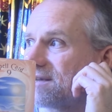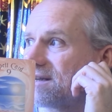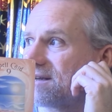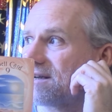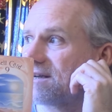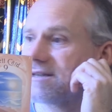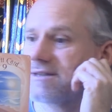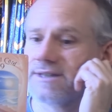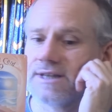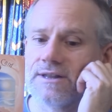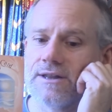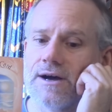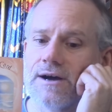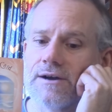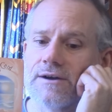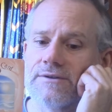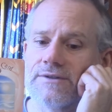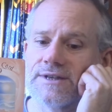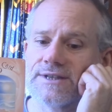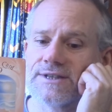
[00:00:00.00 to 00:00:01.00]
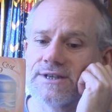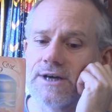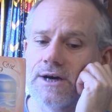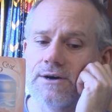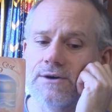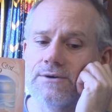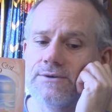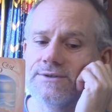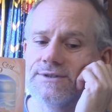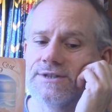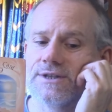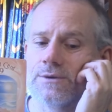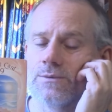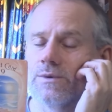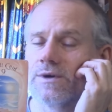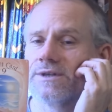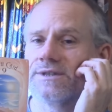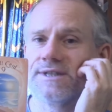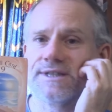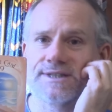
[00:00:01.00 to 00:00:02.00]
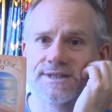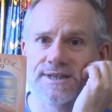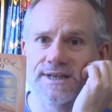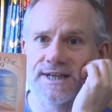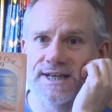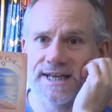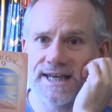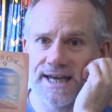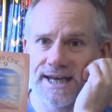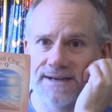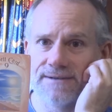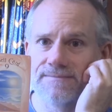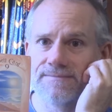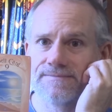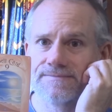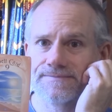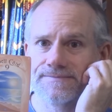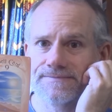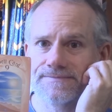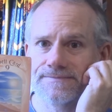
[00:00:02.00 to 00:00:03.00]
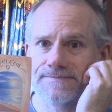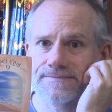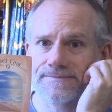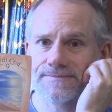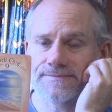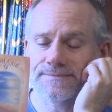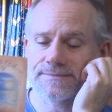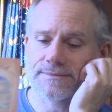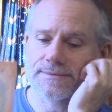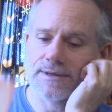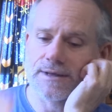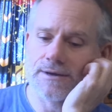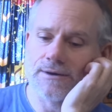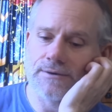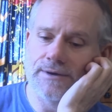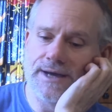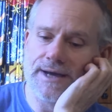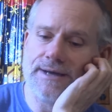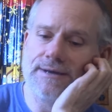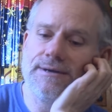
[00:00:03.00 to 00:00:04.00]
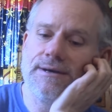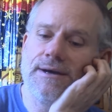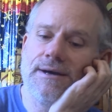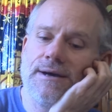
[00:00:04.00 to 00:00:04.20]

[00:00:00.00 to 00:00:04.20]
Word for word: because the longer this goes, the worse it's gonna get. Okay.